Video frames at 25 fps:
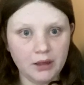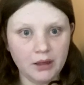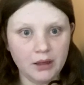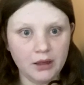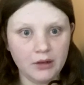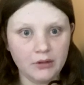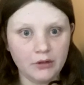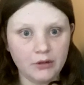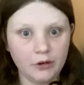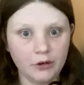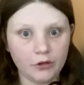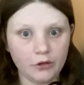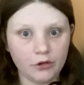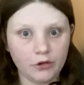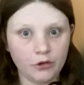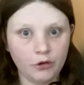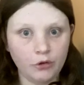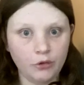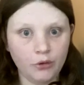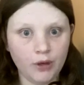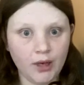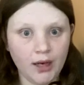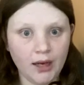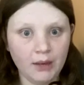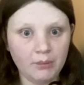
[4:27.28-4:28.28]
there's 2
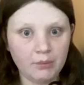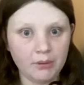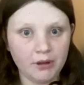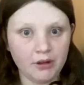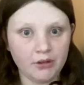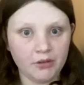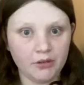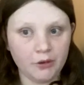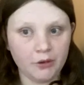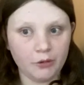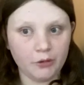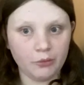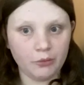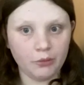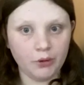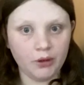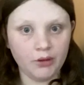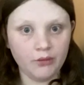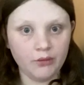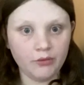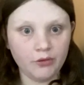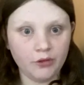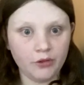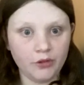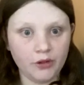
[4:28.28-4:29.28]
copies. There's
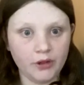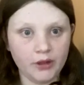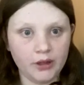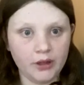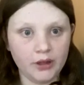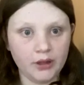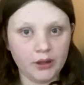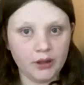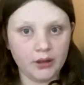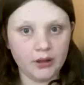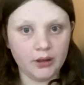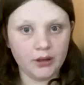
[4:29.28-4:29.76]
one for the